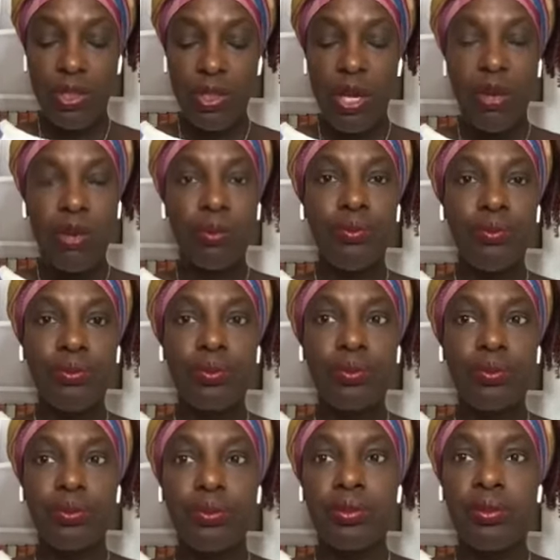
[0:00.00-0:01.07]
So
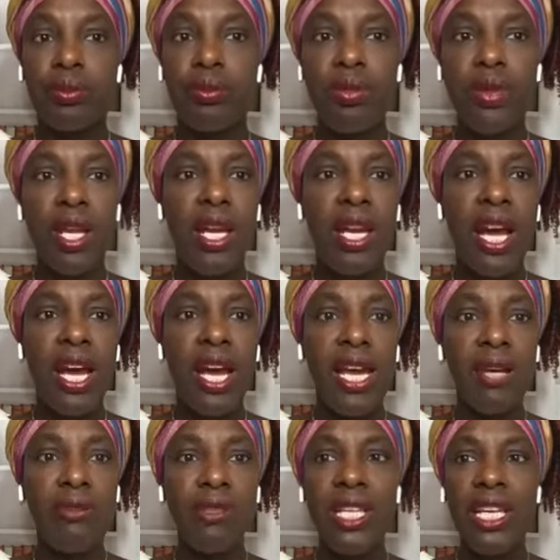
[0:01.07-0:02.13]

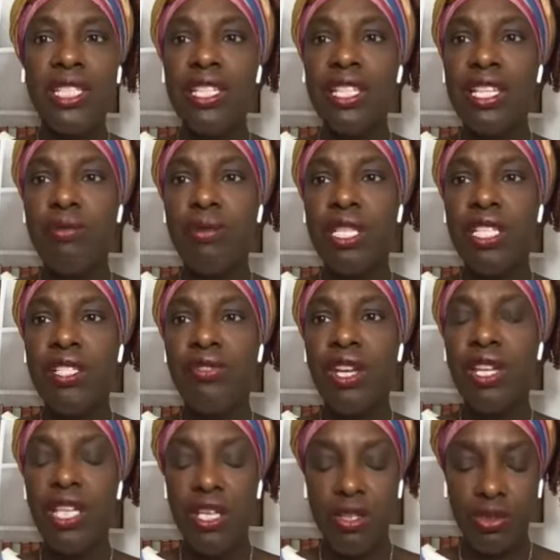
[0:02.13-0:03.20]
I would like to keep these
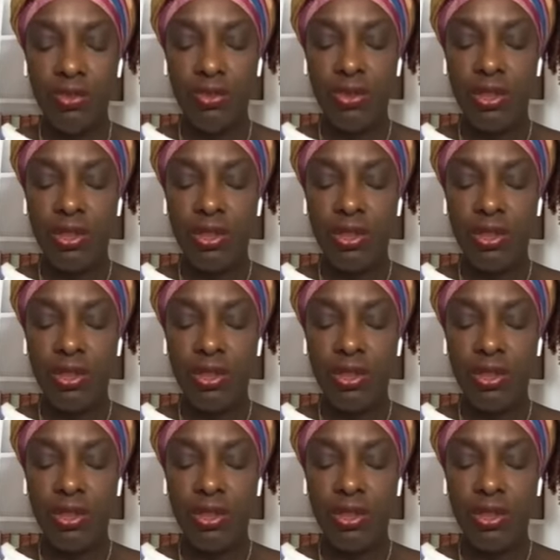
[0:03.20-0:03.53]
videos